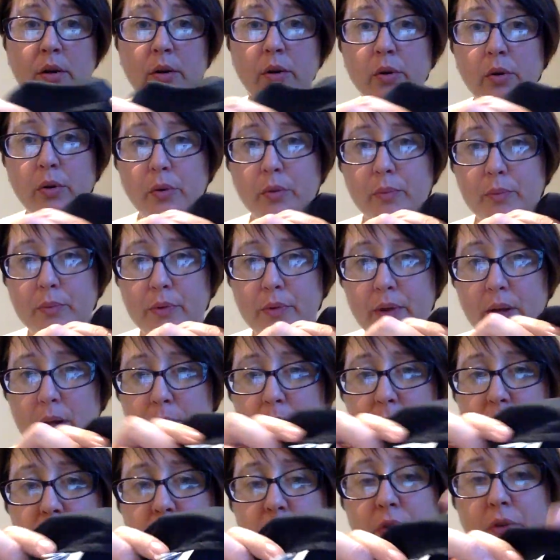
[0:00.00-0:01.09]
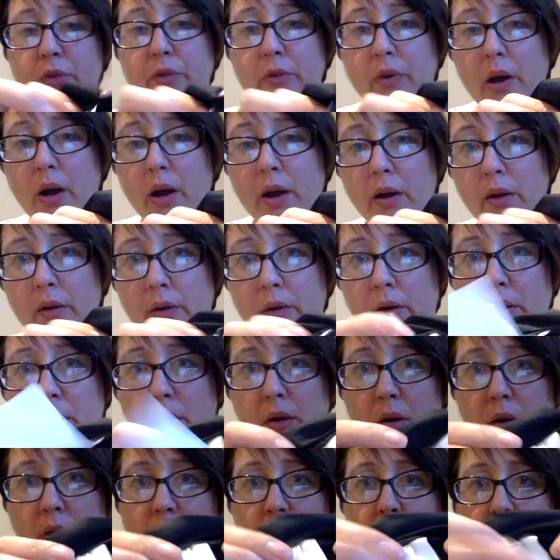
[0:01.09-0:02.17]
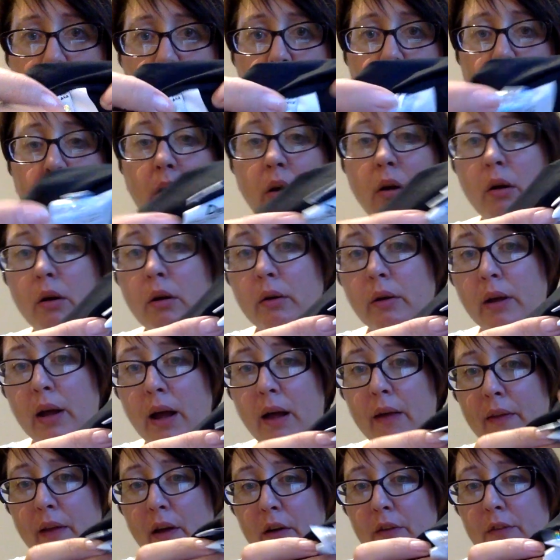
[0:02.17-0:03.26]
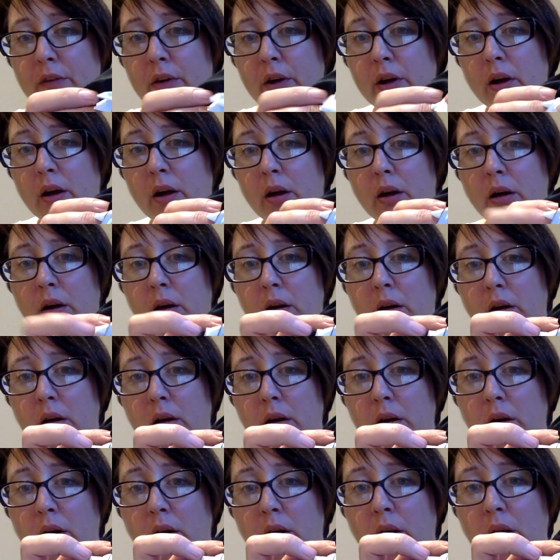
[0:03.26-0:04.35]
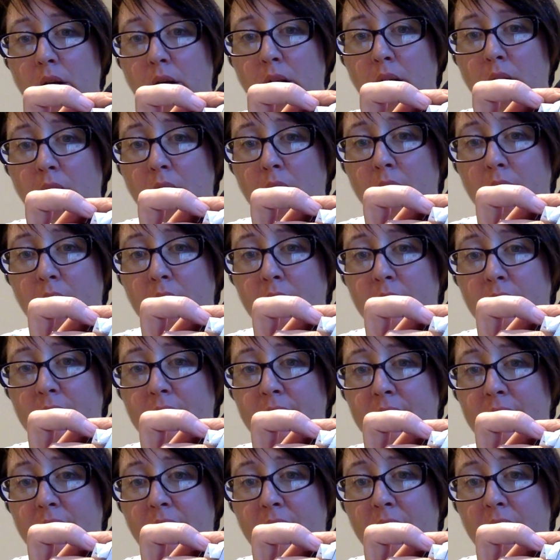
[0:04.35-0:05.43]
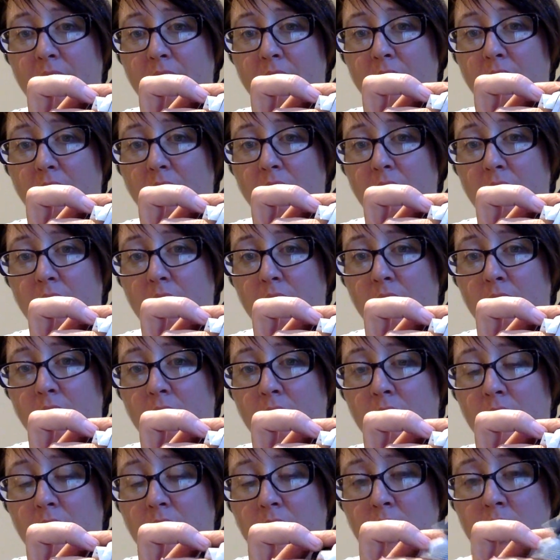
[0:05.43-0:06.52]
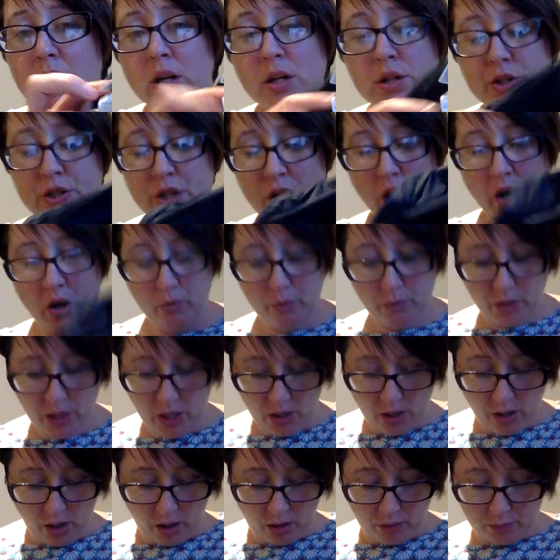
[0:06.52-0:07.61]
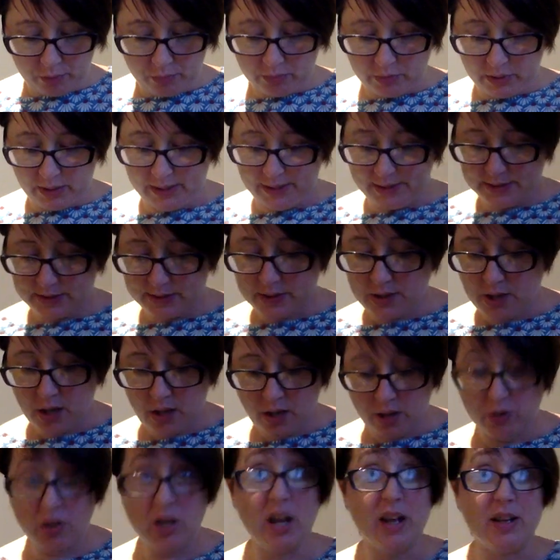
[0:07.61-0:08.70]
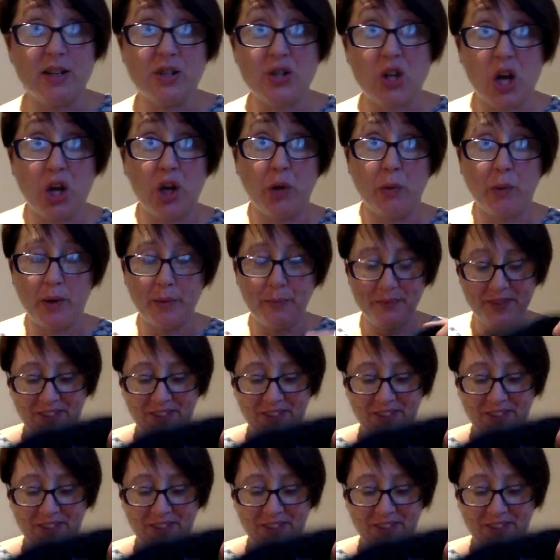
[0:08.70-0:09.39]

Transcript: Oops, let me just try and get that for you. You can see it there. So, you know, it's genuine.